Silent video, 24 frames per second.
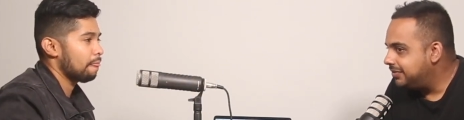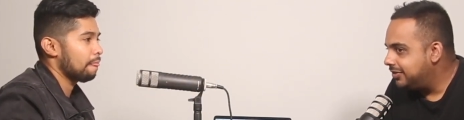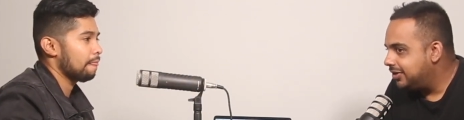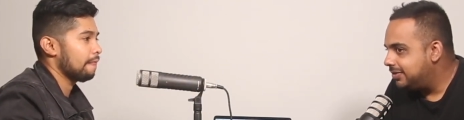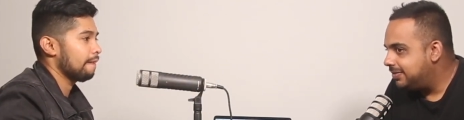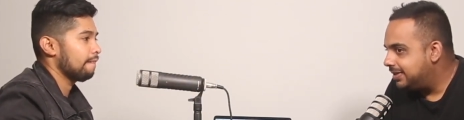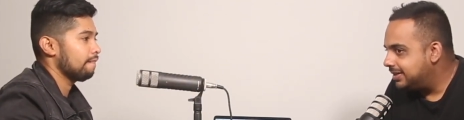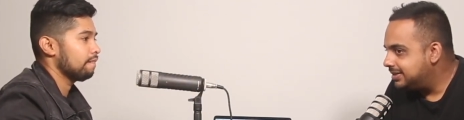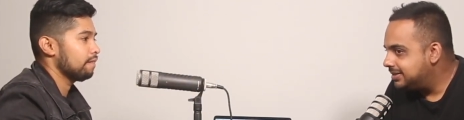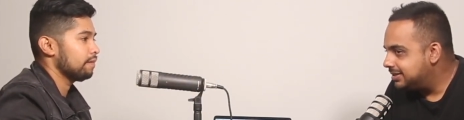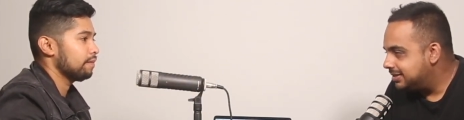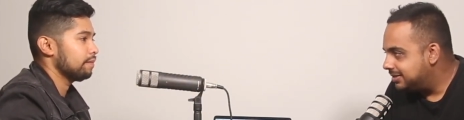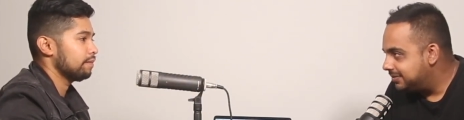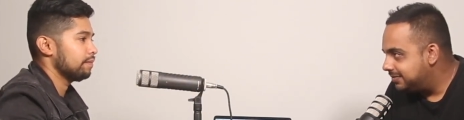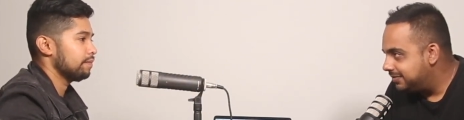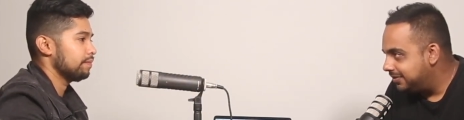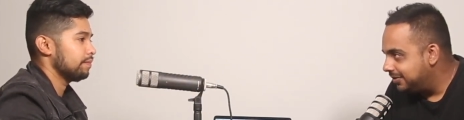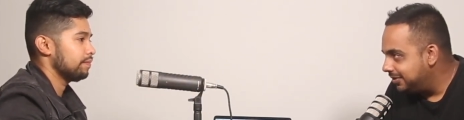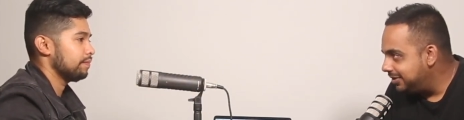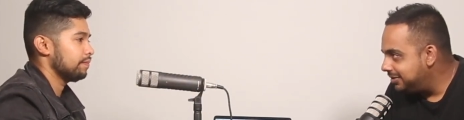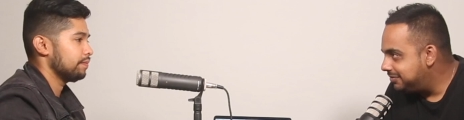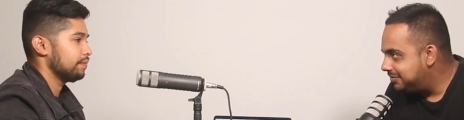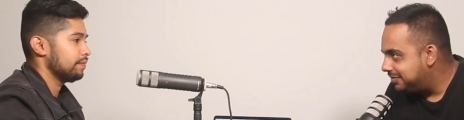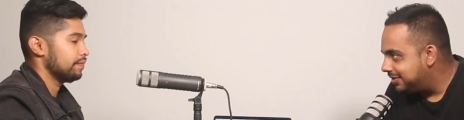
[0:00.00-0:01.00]
Speaker 1: even go back to the
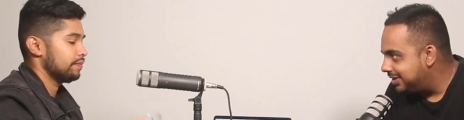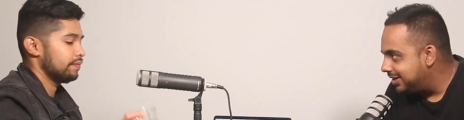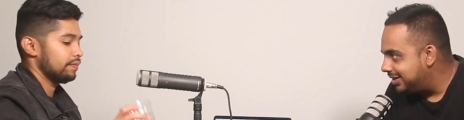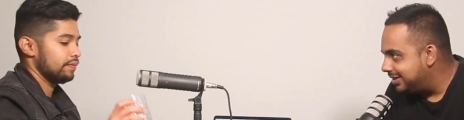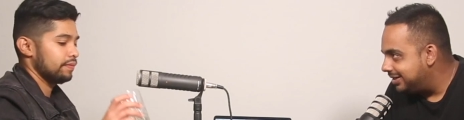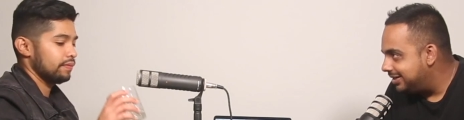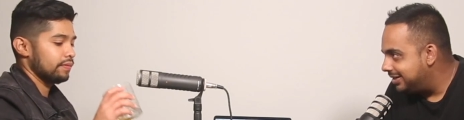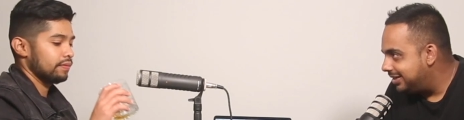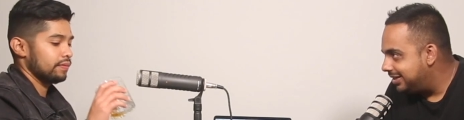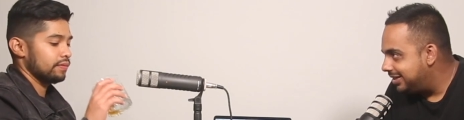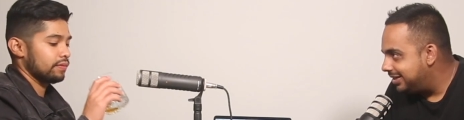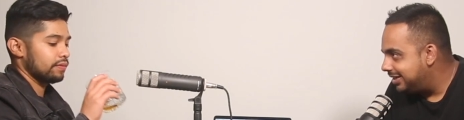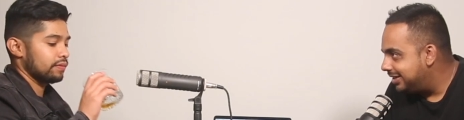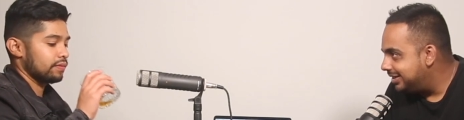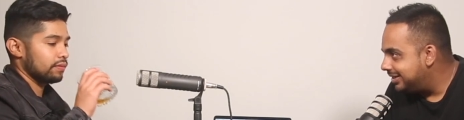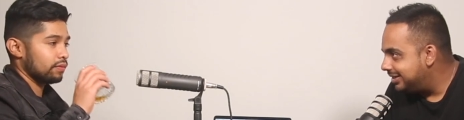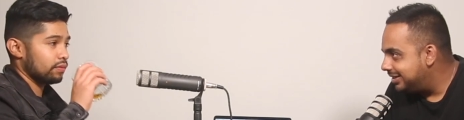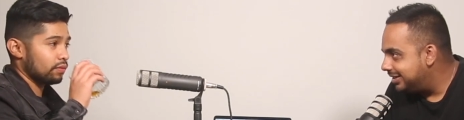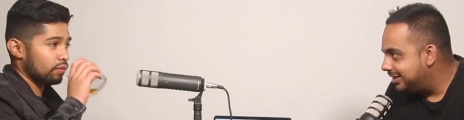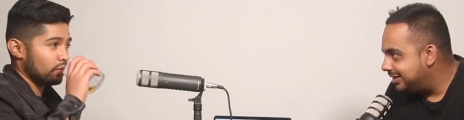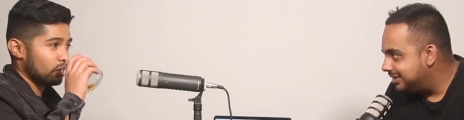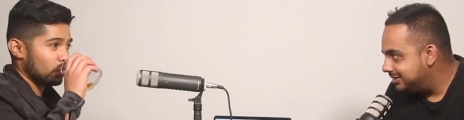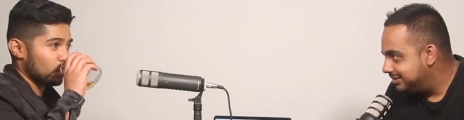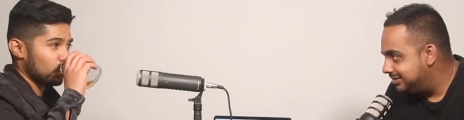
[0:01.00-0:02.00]
Floyd fight. Uh,
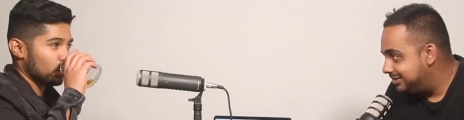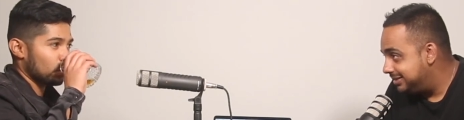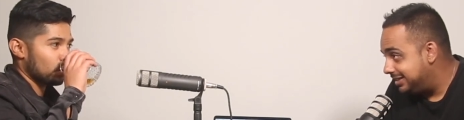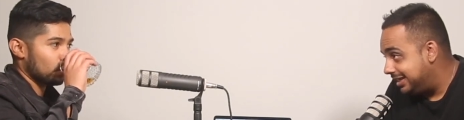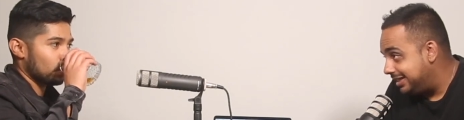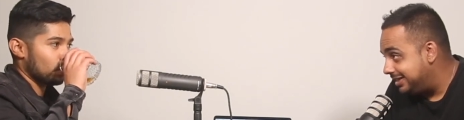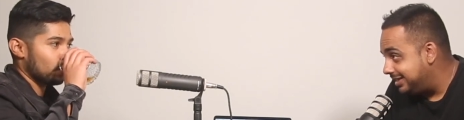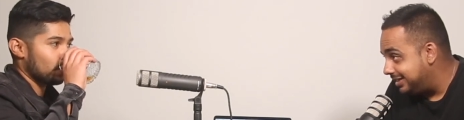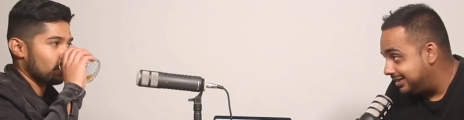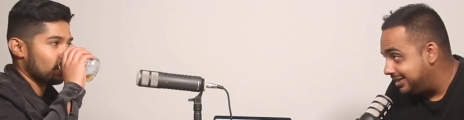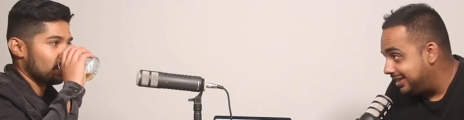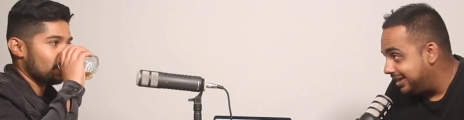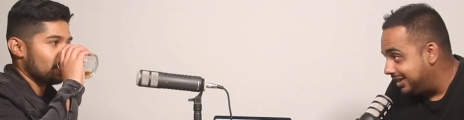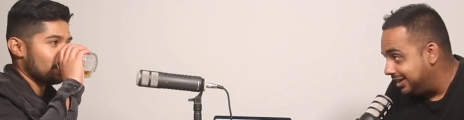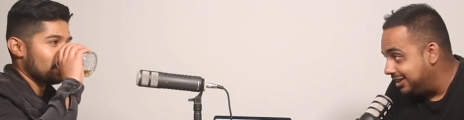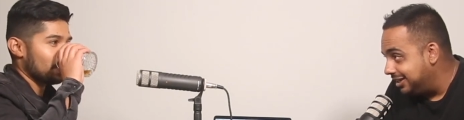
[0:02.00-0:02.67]
I'd say that the